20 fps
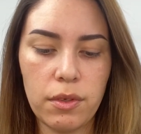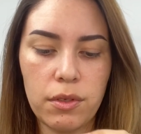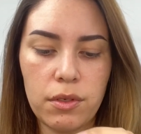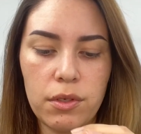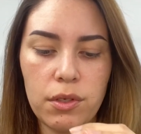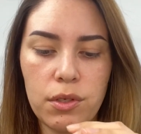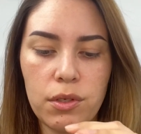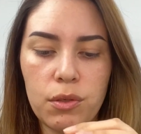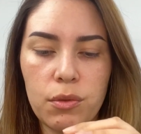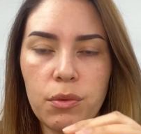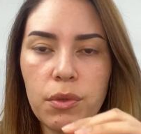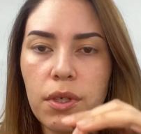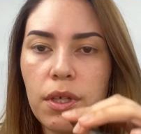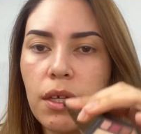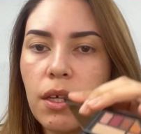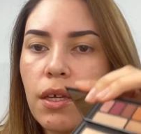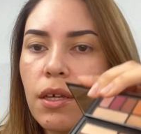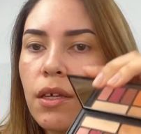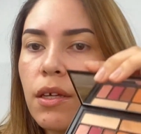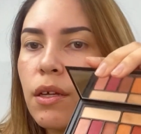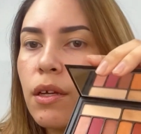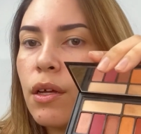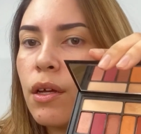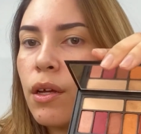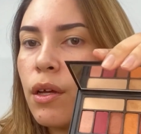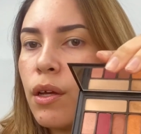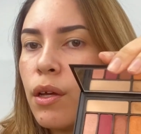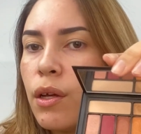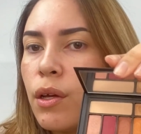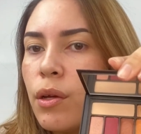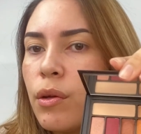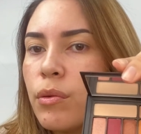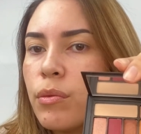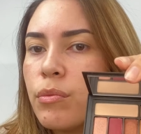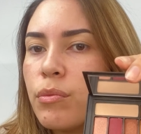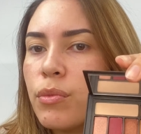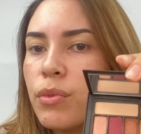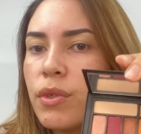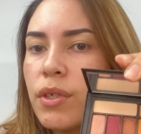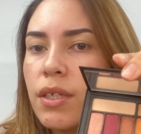It's really
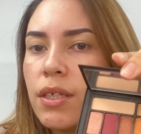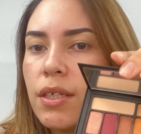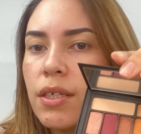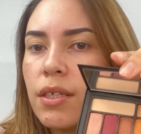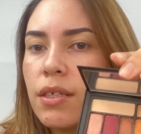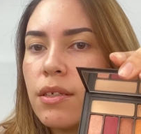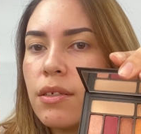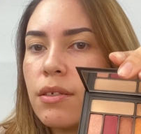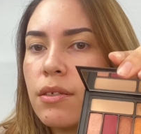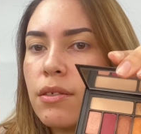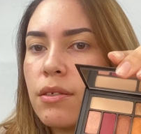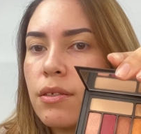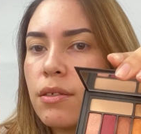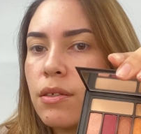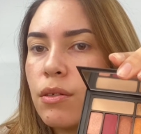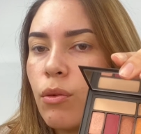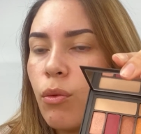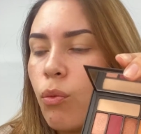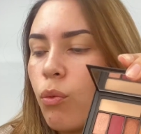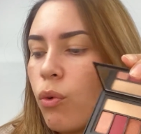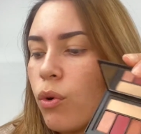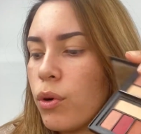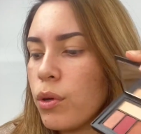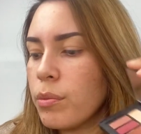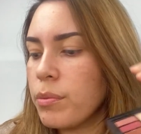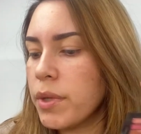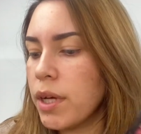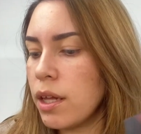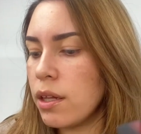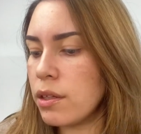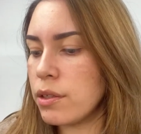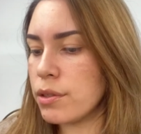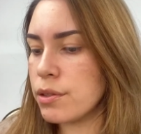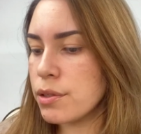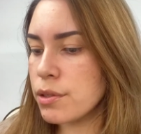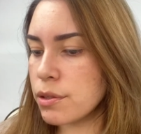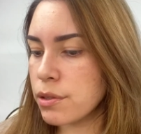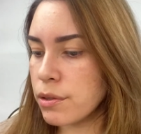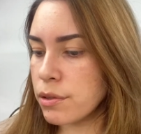pretty warm colors.